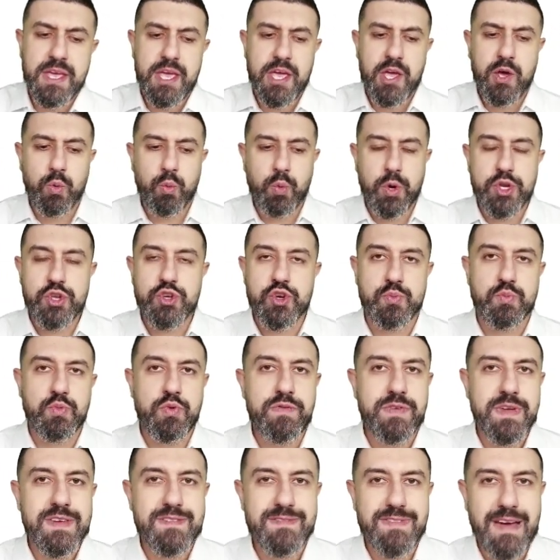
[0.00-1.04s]
When you're
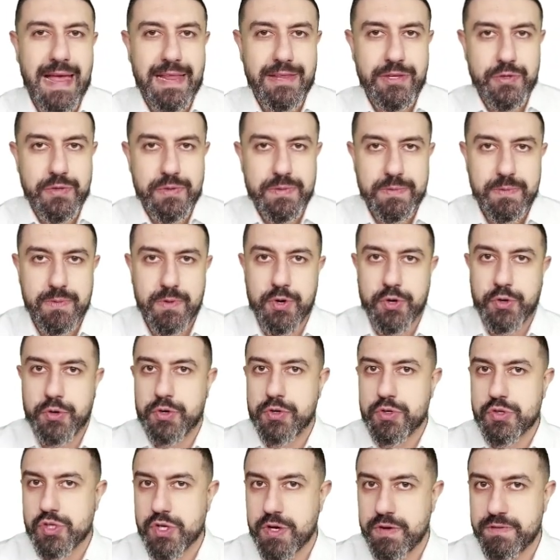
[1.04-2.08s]
moving value or a good or
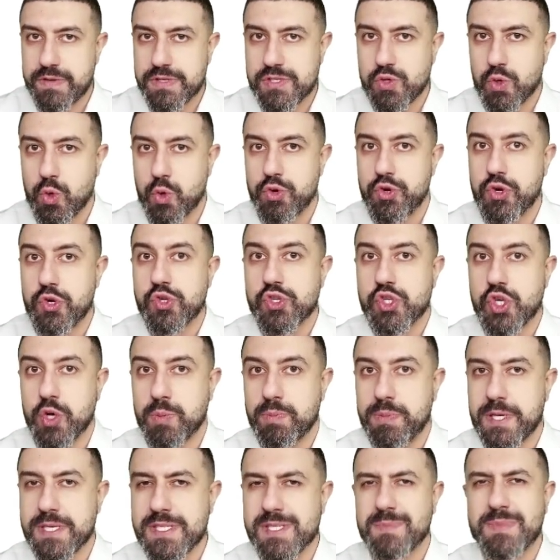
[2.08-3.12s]
service or your
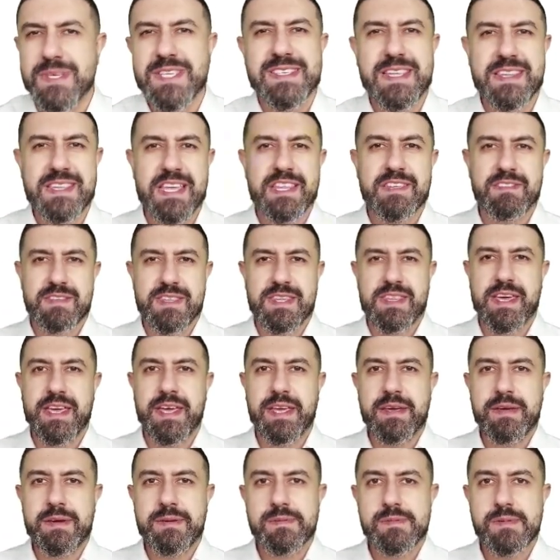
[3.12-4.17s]
surplus, because at the end of the
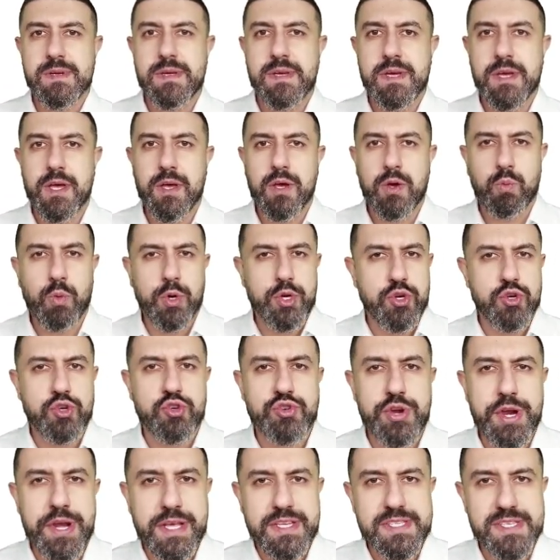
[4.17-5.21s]
day, when you're
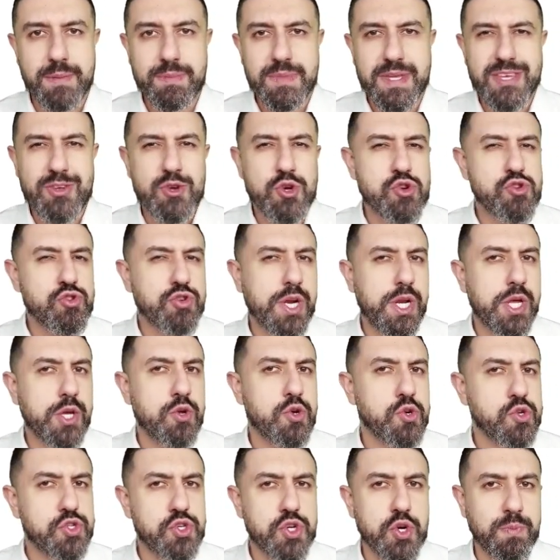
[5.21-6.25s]
trading something, you're trading your
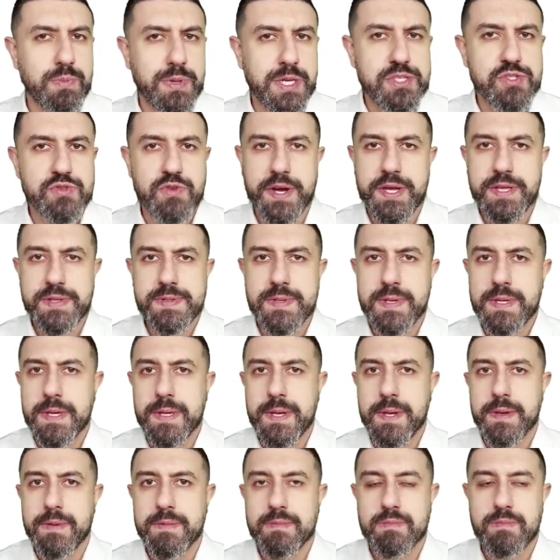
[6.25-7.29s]
surplus, right?
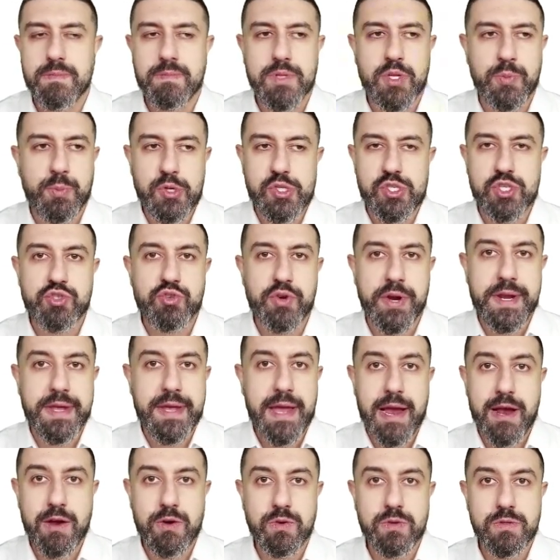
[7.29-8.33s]
The person trading
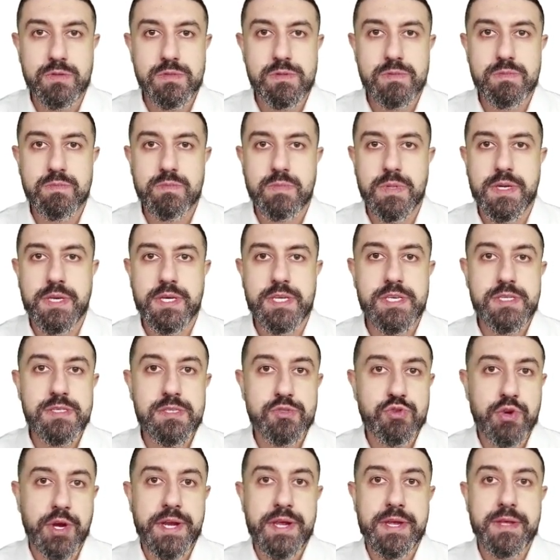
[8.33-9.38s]
arrows, he's
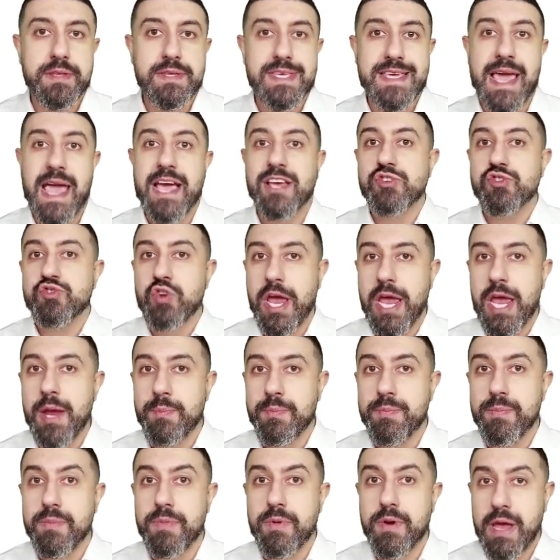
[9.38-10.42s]
trading the extra
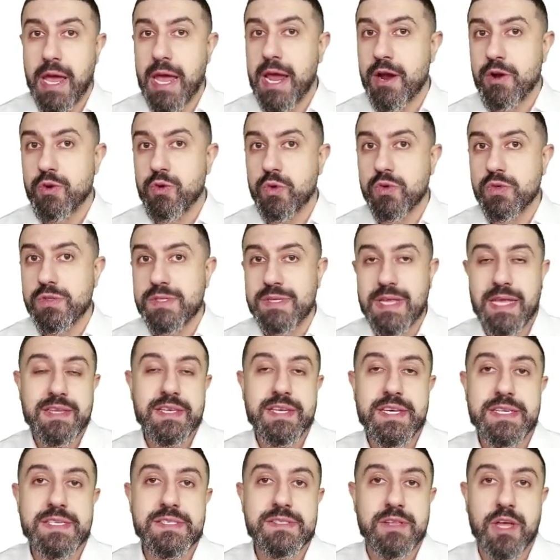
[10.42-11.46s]
arrows that
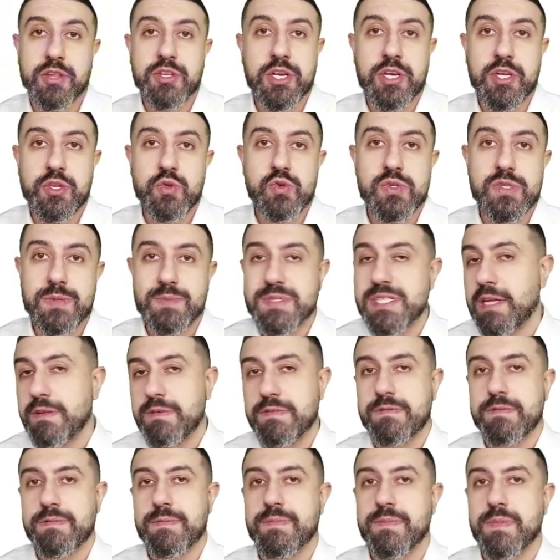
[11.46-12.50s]
he's not going to use himself.